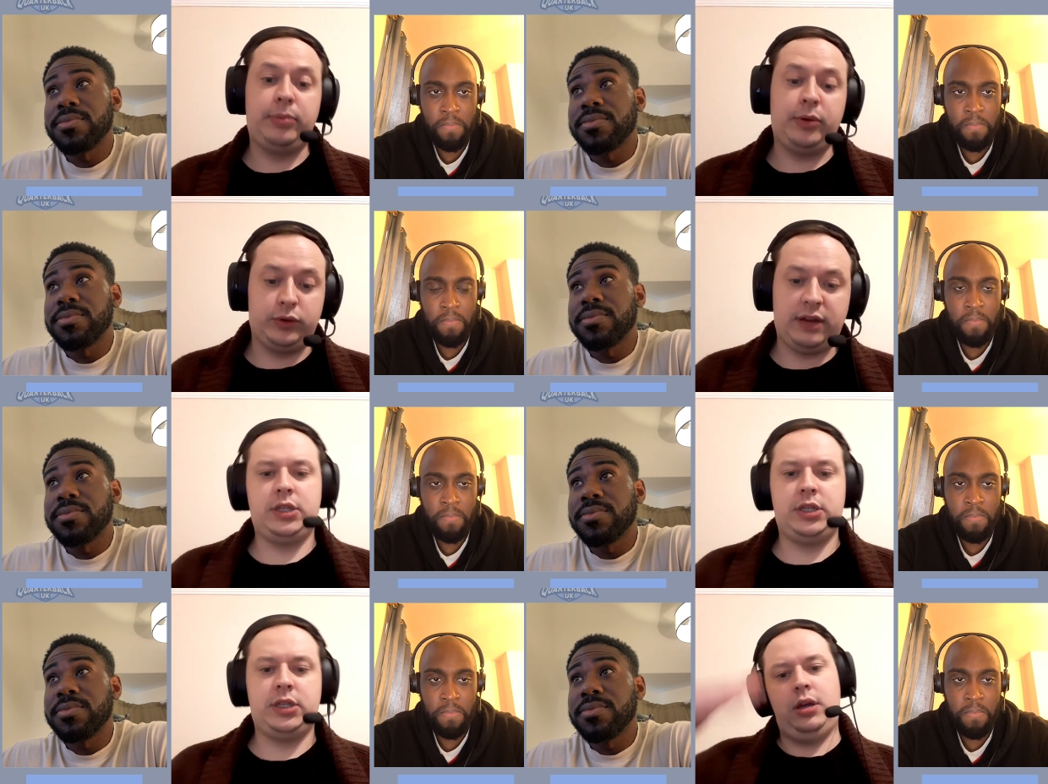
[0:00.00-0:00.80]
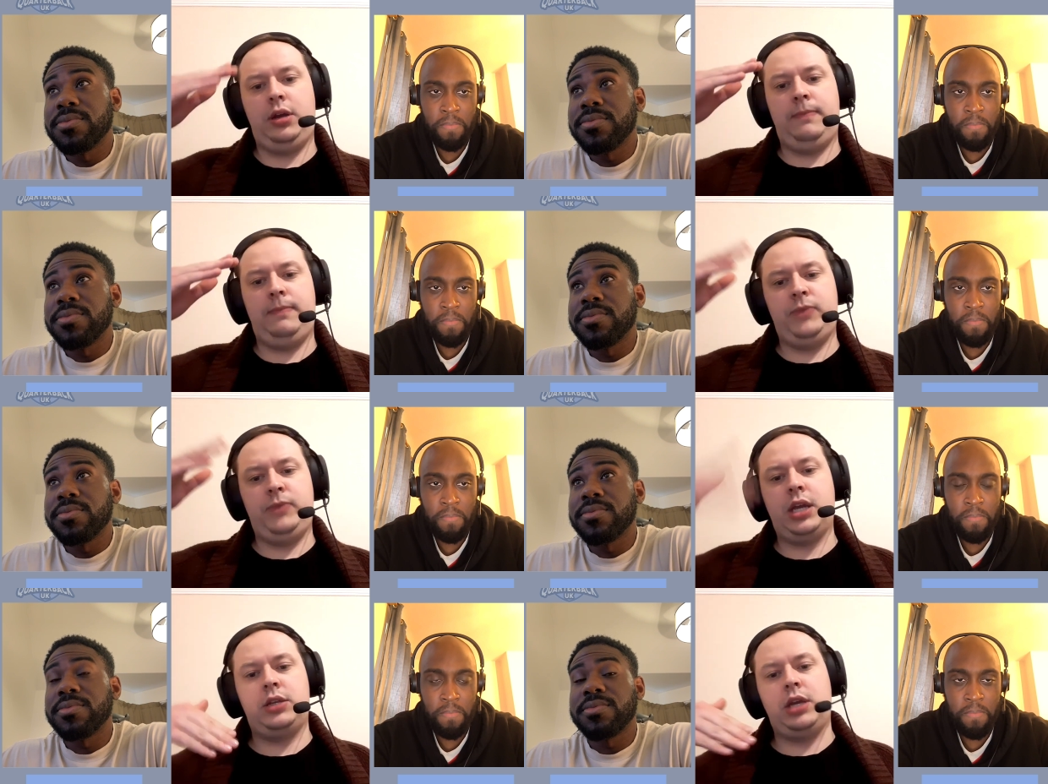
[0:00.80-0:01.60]
Speaker 1: I'd read was that um,
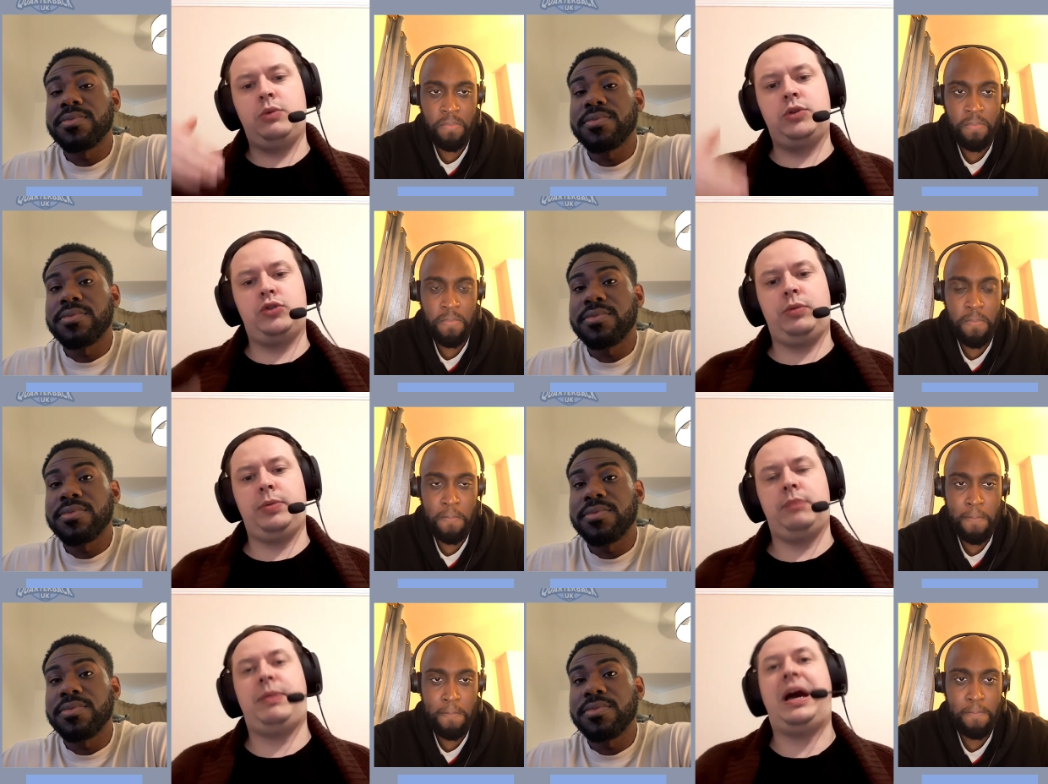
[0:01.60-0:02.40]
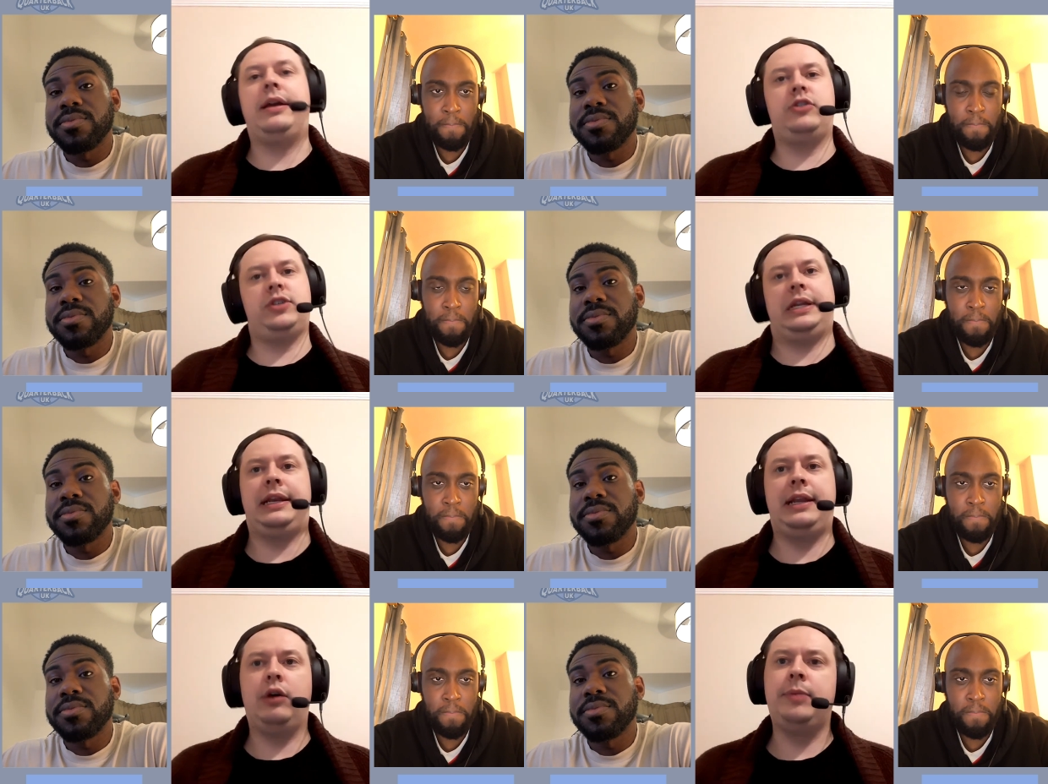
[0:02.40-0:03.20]
he he was dropping back just a
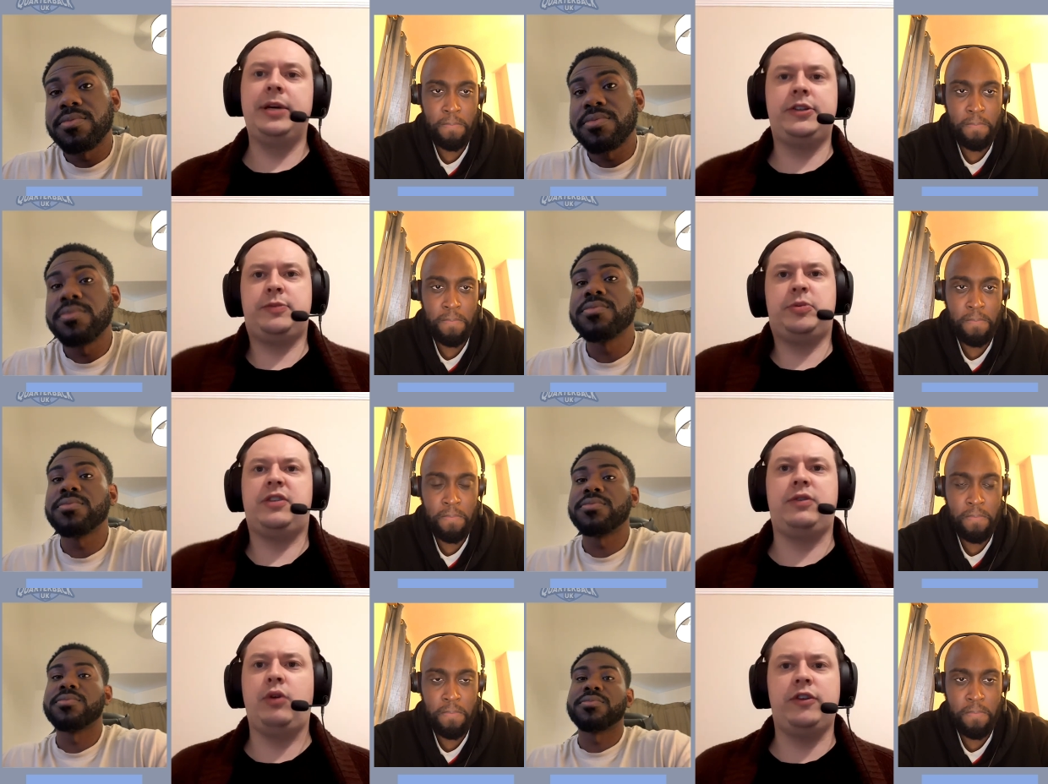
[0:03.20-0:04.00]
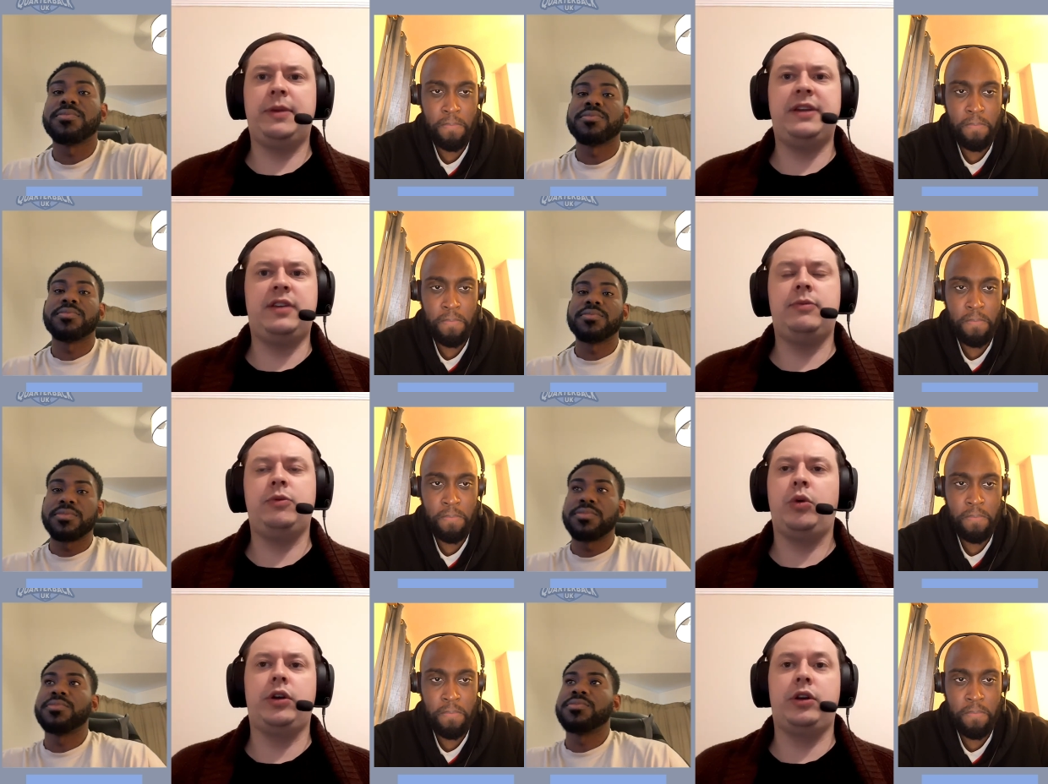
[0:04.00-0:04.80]
little bit, just because not as many teams
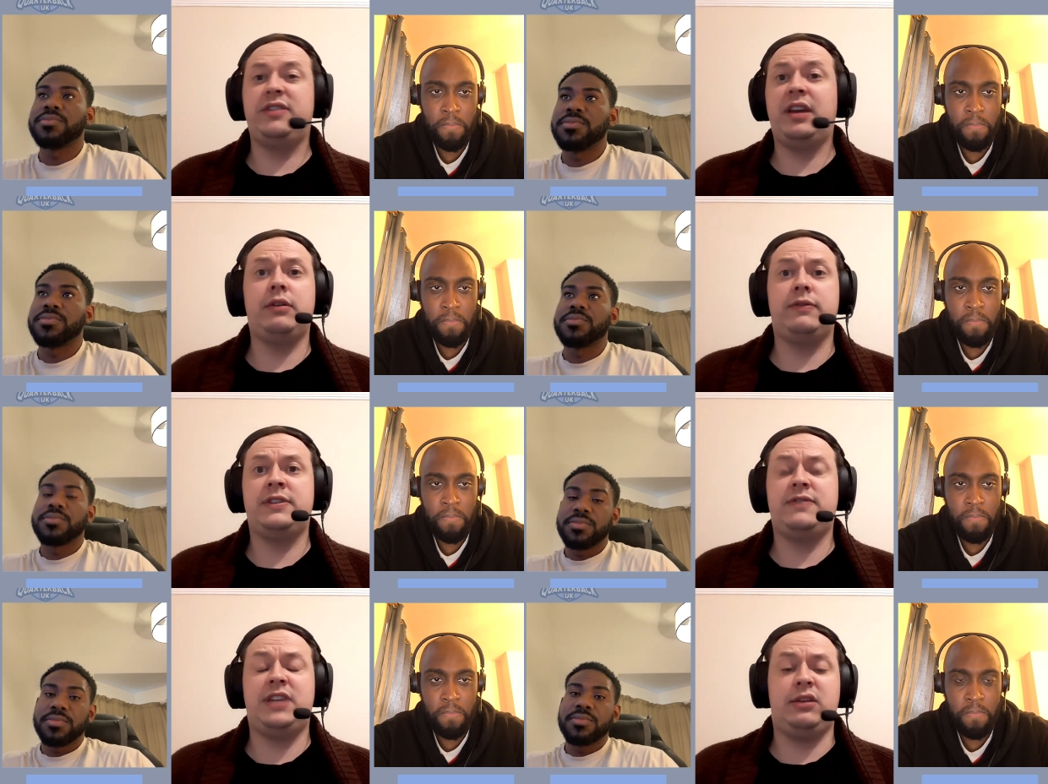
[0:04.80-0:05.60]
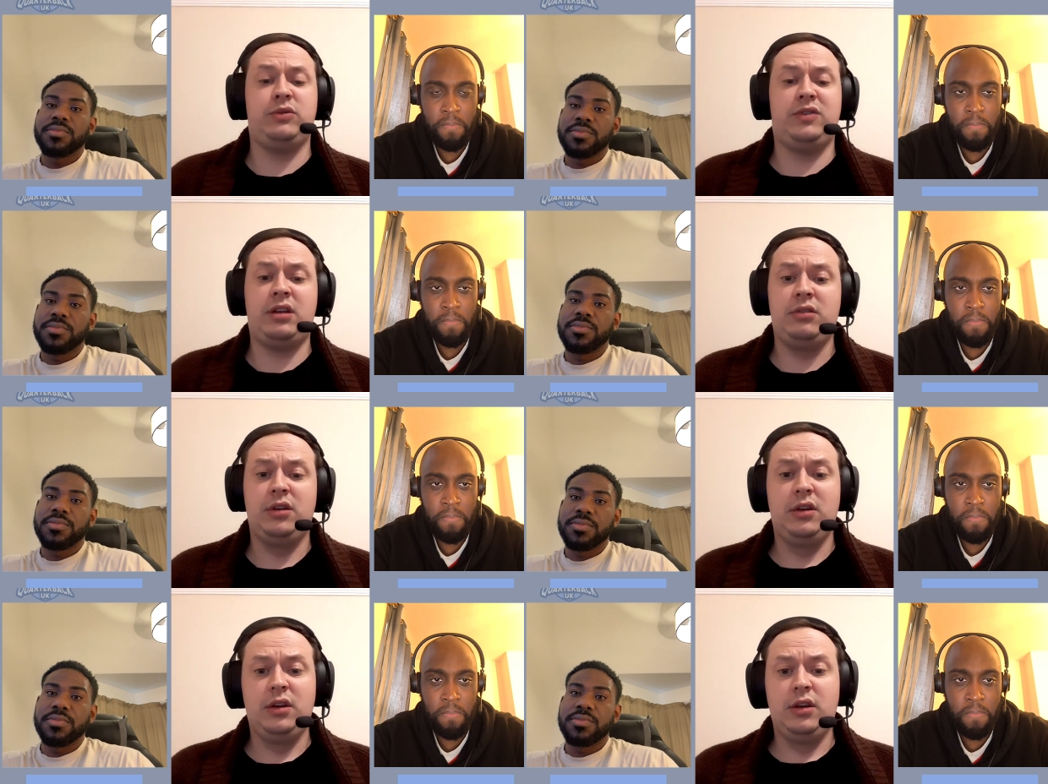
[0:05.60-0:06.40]
were going to take offensive tackles then,
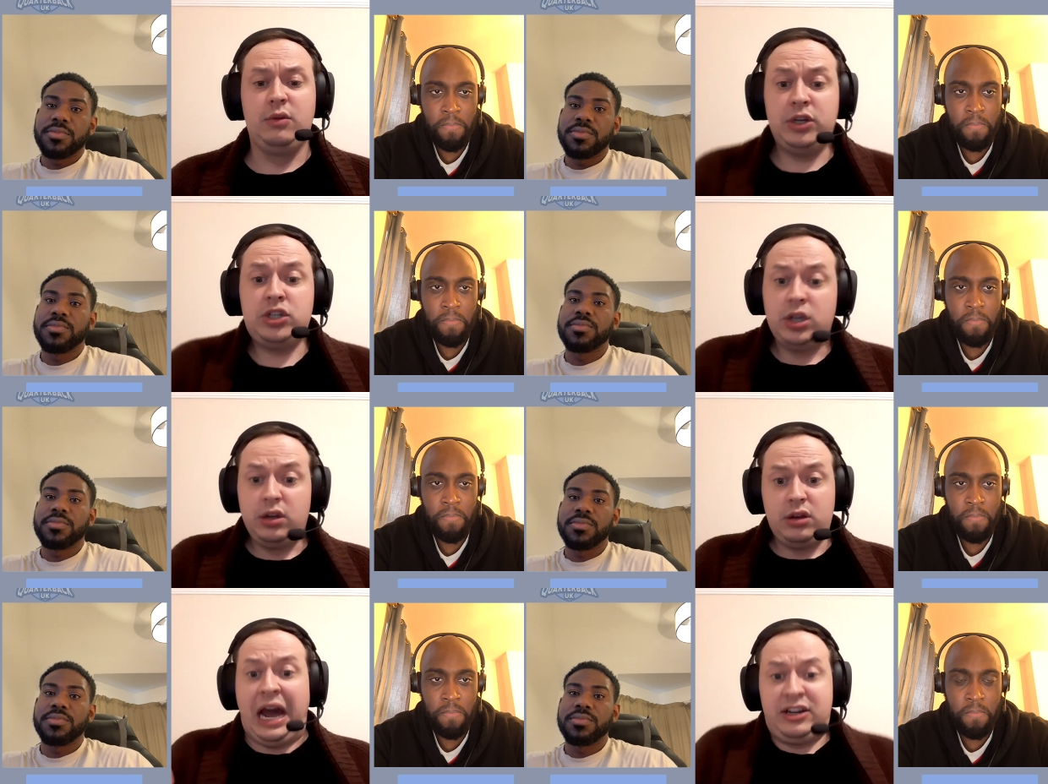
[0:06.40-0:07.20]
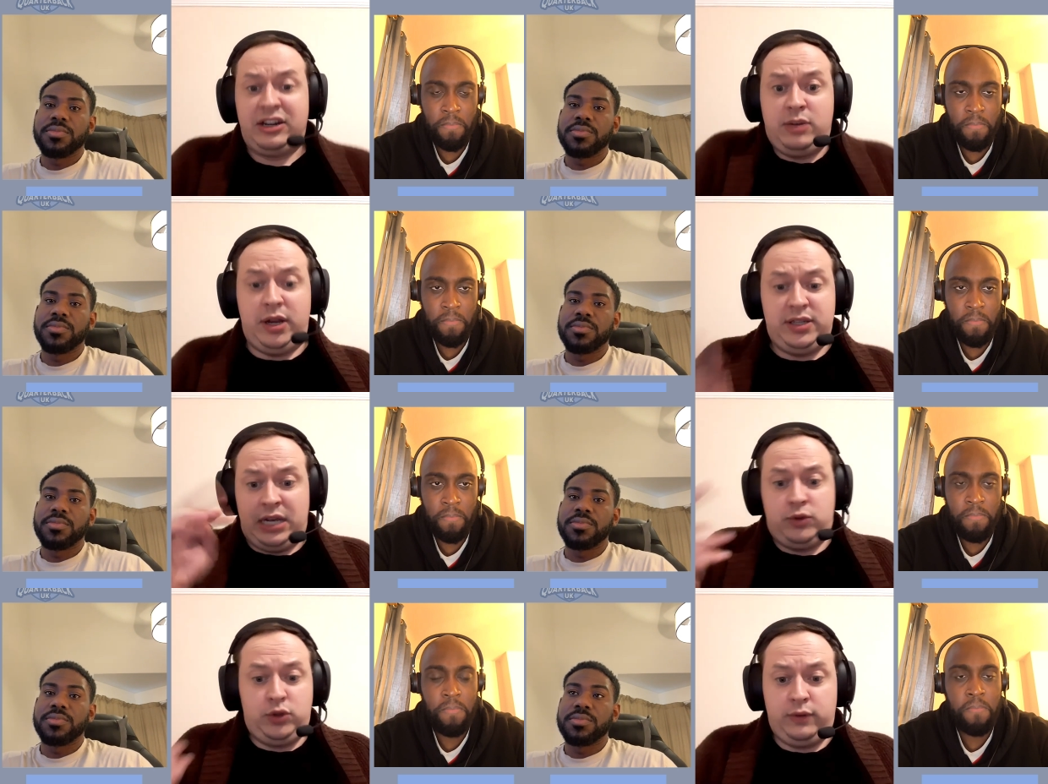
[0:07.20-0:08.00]
which actually worked
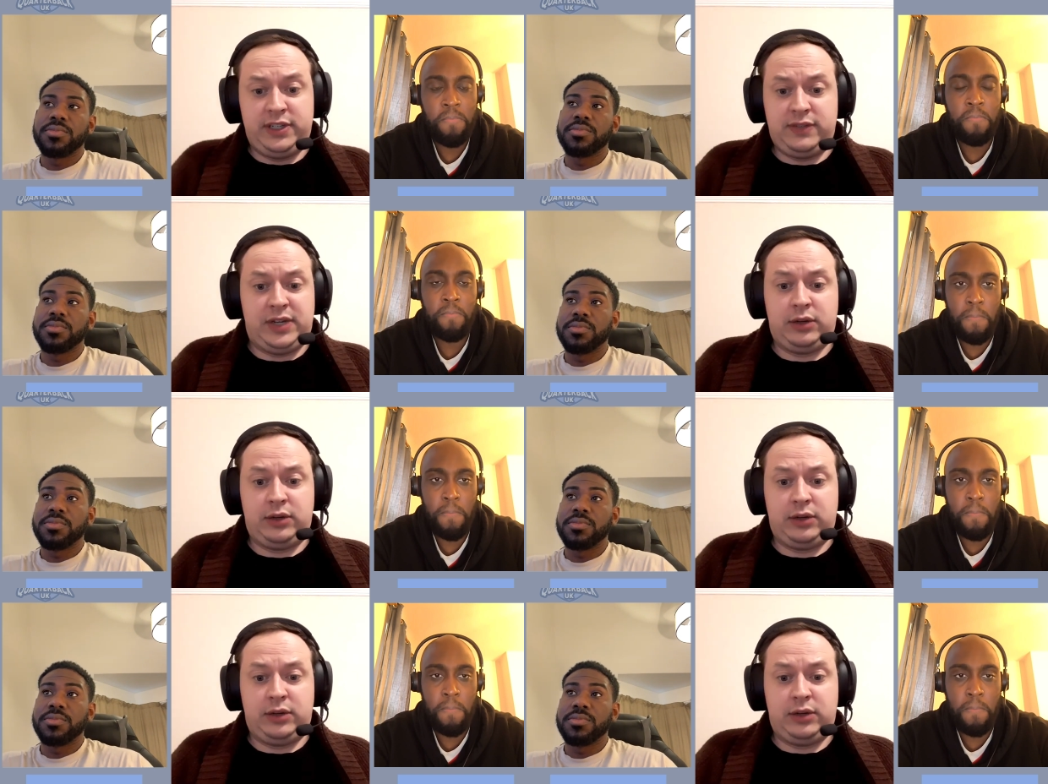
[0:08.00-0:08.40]
out two offensive hmm.